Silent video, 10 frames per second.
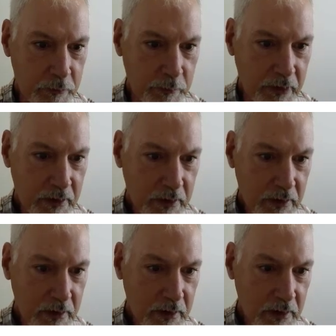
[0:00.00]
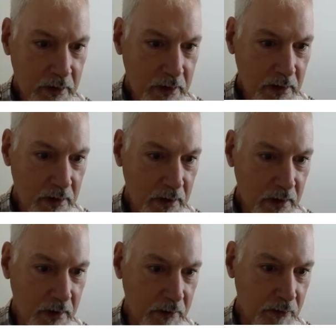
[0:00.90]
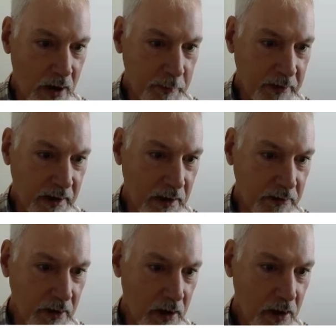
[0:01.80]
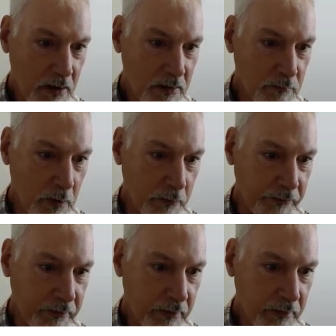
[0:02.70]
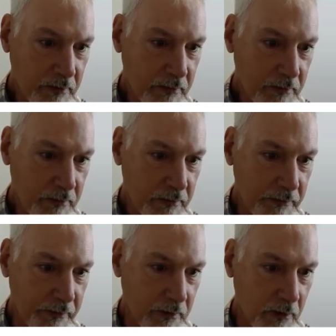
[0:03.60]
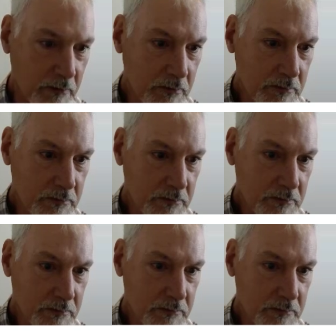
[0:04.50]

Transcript: consumed and dropping down to almost zero.